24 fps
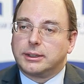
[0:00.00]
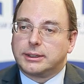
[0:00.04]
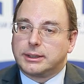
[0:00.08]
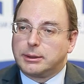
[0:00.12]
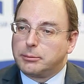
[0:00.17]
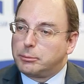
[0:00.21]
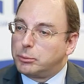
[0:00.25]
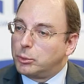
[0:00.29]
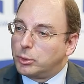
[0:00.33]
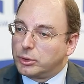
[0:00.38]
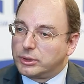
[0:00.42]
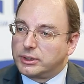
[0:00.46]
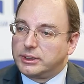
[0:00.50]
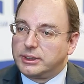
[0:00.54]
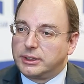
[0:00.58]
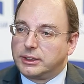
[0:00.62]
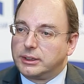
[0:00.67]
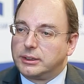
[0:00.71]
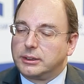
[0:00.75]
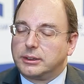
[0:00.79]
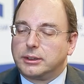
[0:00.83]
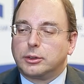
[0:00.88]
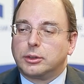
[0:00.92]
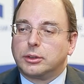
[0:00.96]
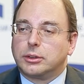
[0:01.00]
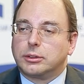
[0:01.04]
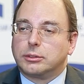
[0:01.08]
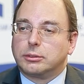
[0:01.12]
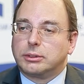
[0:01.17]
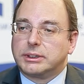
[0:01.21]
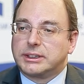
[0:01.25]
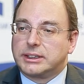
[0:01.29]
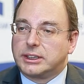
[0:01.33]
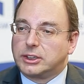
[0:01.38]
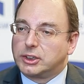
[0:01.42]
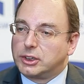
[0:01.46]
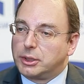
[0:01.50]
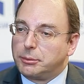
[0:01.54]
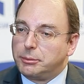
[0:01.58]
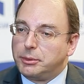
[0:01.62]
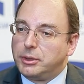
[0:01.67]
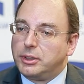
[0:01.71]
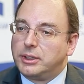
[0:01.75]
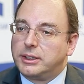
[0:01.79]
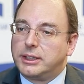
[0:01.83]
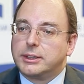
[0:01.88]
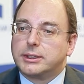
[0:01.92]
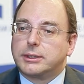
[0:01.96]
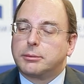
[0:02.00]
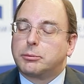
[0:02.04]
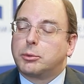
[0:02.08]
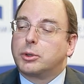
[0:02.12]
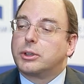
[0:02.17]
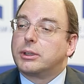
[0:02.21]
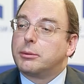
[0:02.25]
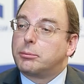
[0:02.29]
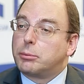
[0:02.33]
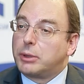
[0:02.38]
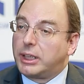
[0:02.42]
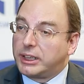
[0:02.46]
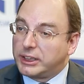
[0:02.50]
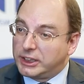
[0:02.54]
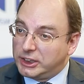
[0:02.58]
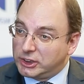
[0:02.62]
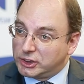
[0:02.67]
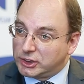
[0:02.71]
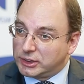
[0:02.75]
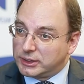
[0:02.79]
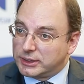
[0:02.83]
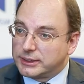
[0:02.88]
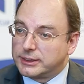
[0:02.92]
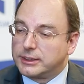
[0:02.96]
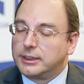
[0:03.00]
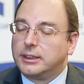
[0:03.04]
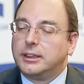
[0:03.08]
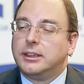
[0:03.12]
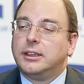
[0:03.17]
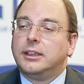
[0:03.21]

support the, the, research community, support the practitioners